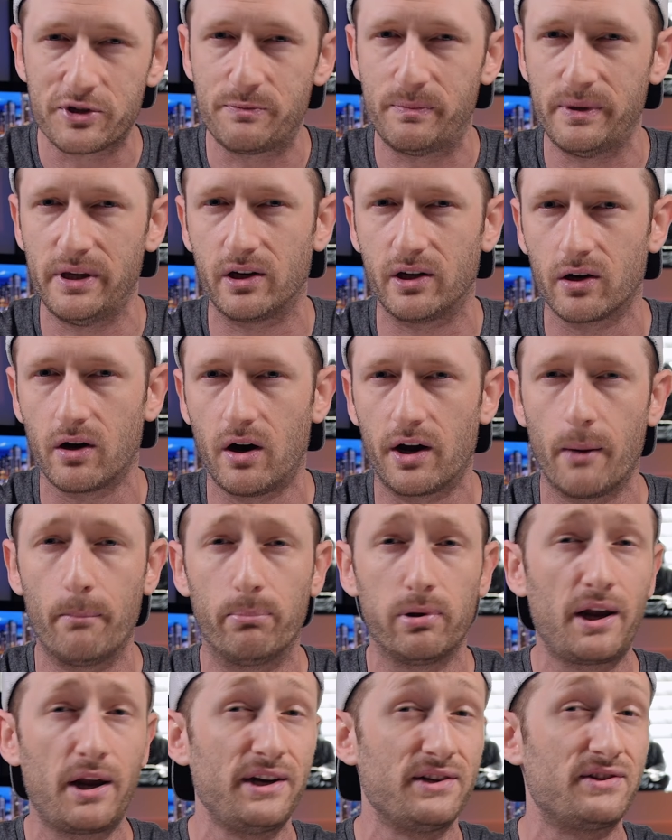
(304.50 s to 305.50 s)
speaker on a
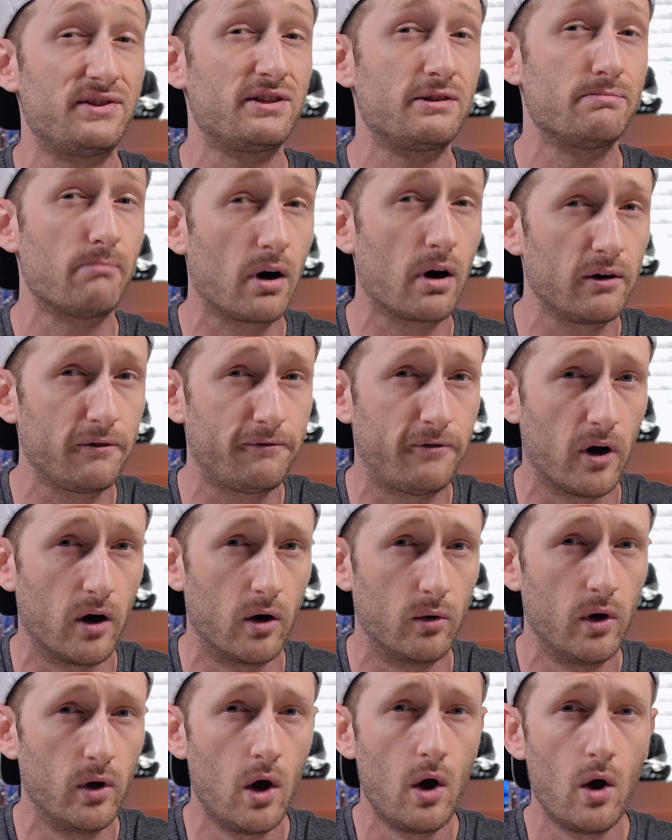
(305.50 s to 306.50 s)
bloody
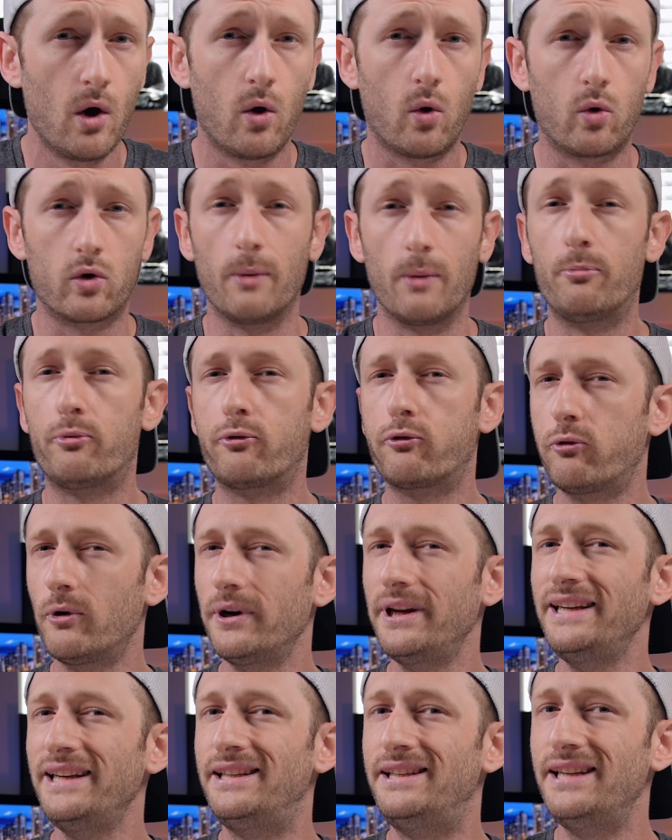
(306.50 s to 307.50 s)
smartphone or a
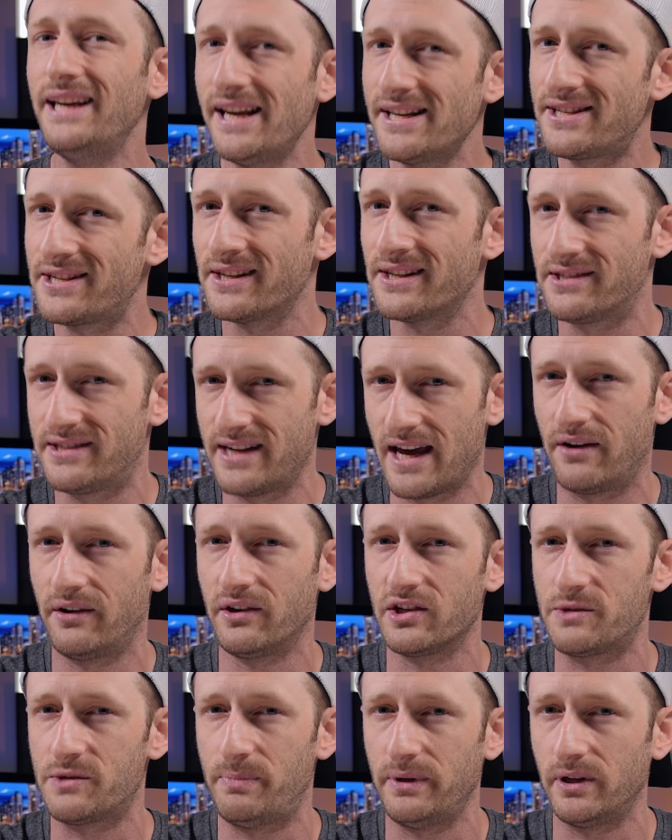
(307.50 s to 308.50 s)
pretty decent
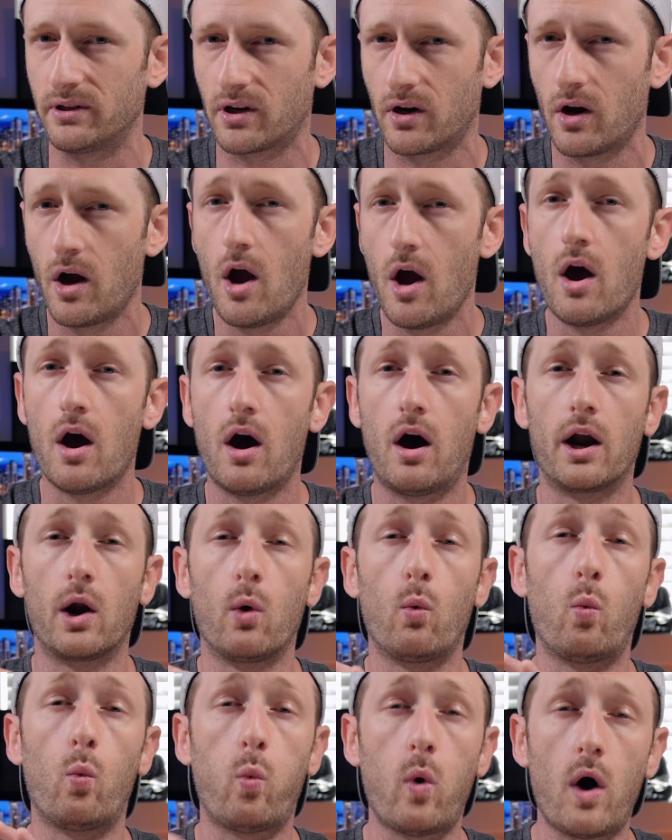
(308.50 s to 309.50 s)
sounding speaker on
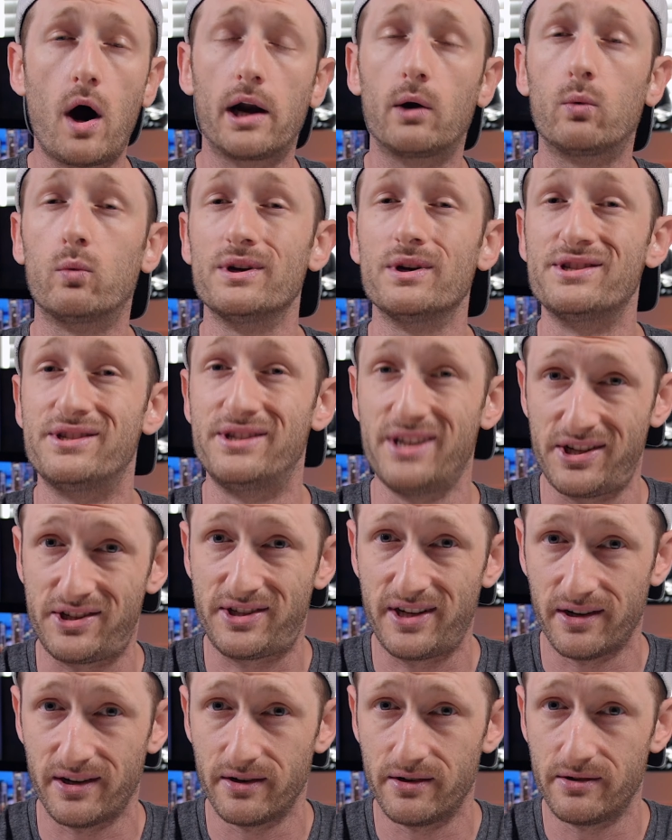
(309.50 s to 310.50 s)
a water
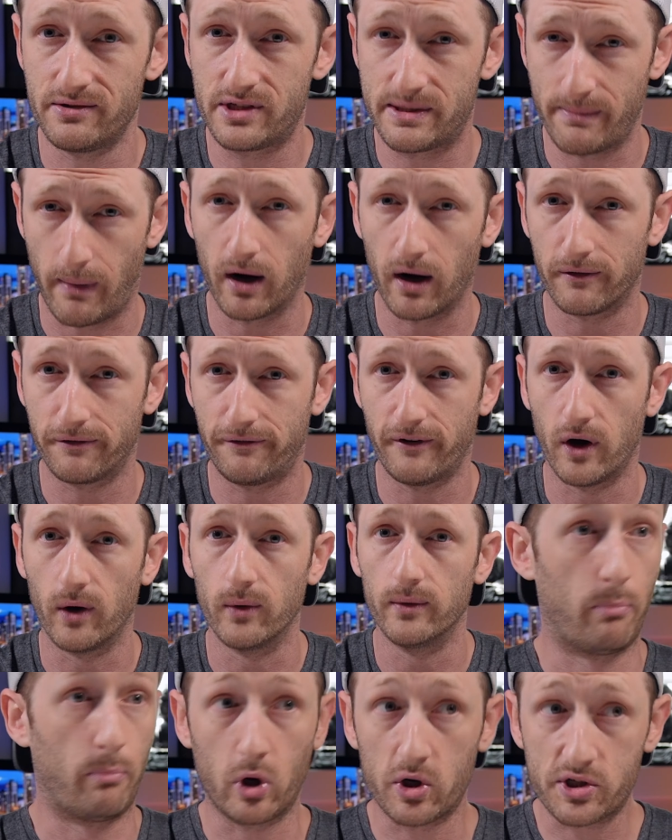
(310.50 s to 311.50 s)
resistant
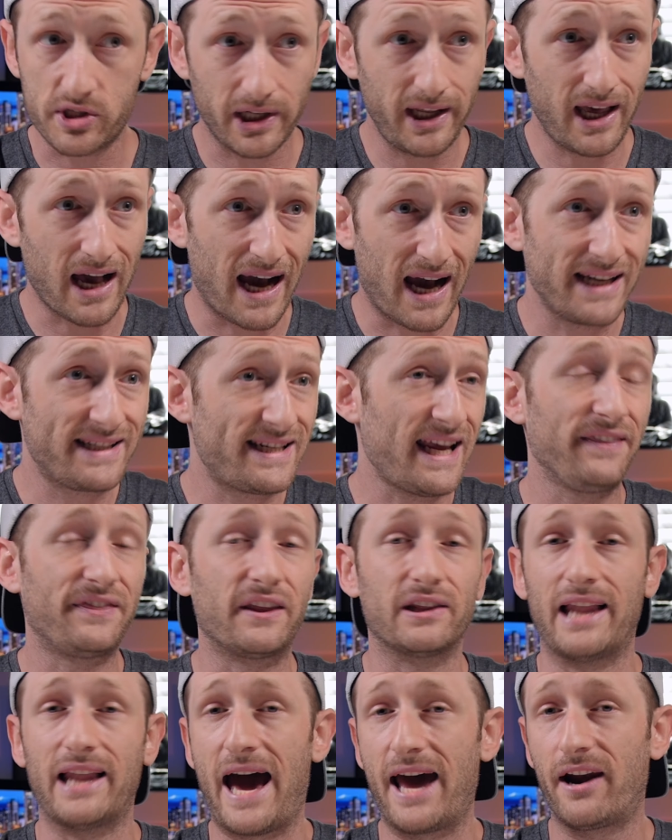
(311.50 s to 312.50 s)
smartphone. Personally, I'd take
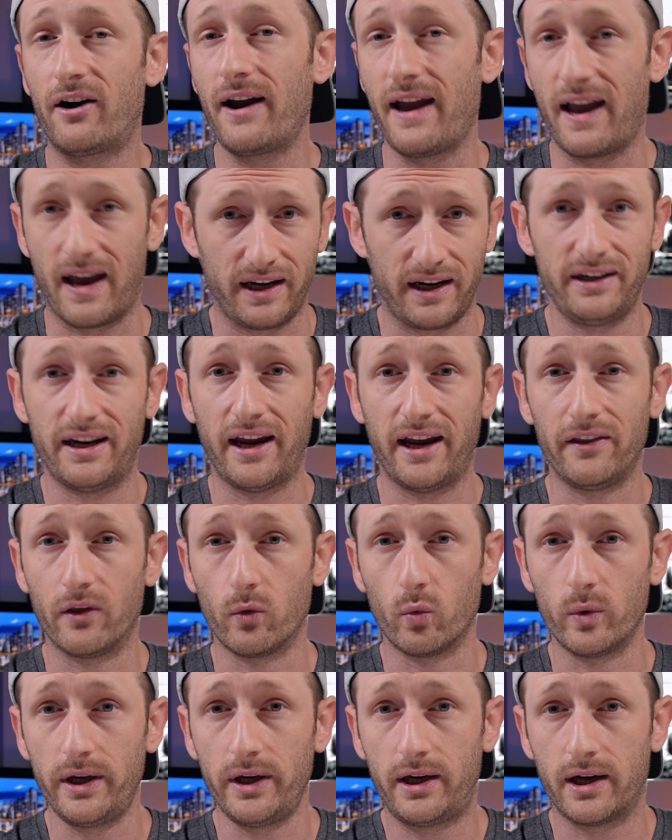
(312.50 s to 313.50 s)
the latter any day of
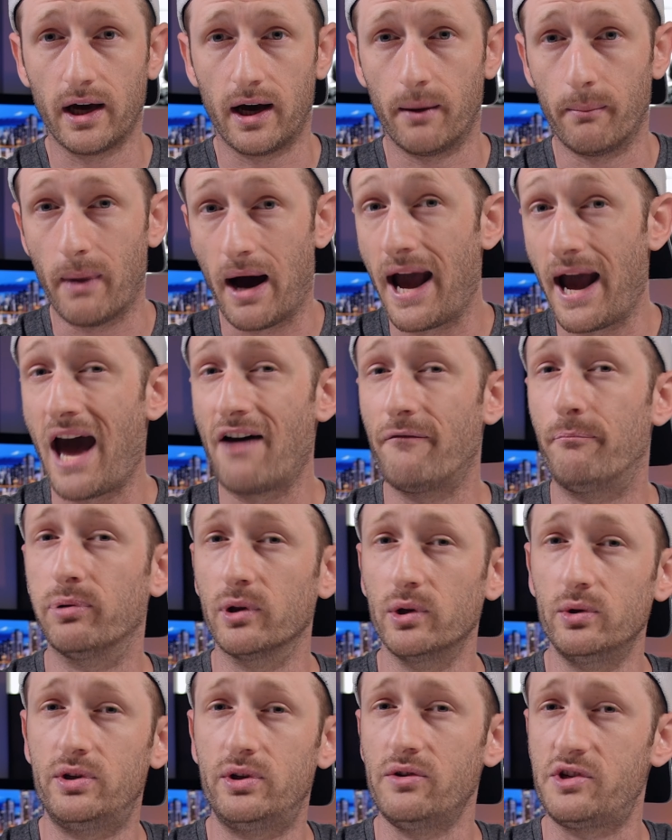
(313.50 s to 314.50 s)
the week. Um, I have
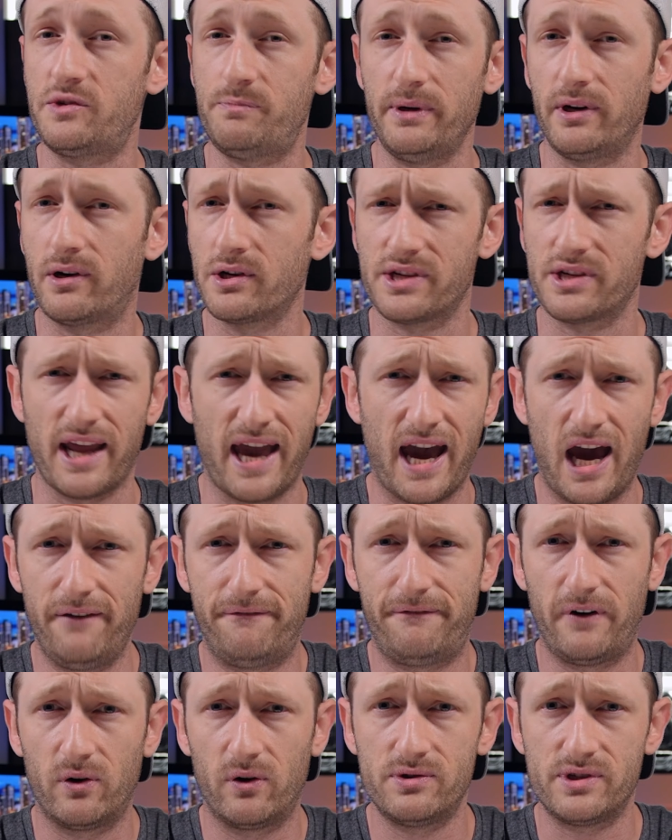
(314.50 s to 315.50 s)
Bluetooth speakers and
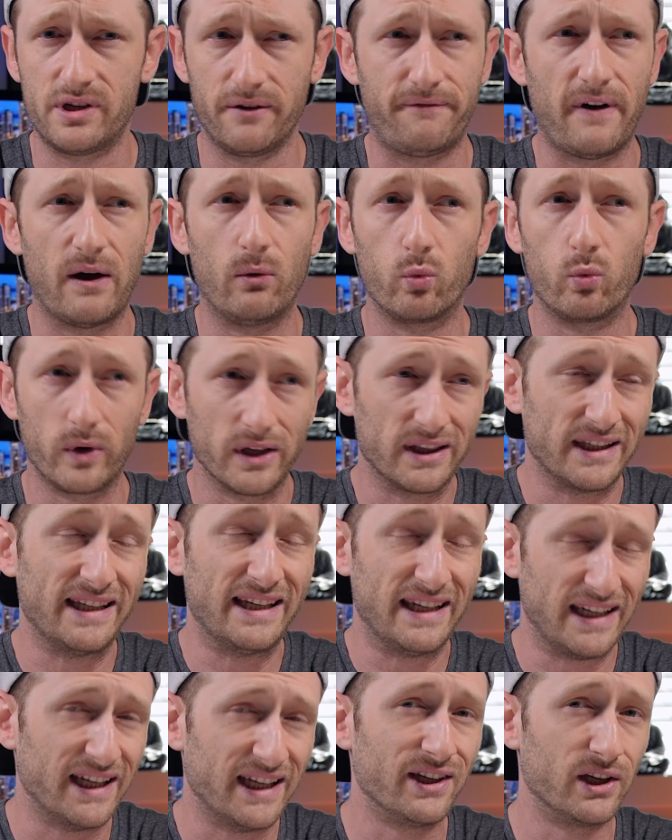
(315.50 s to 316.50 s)
headphones if I
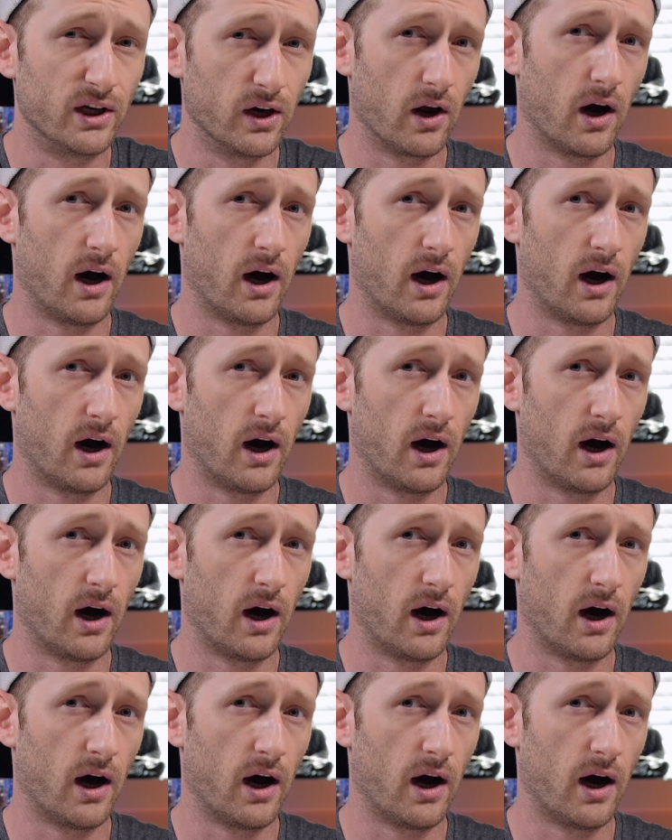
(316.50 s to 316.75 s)
really need good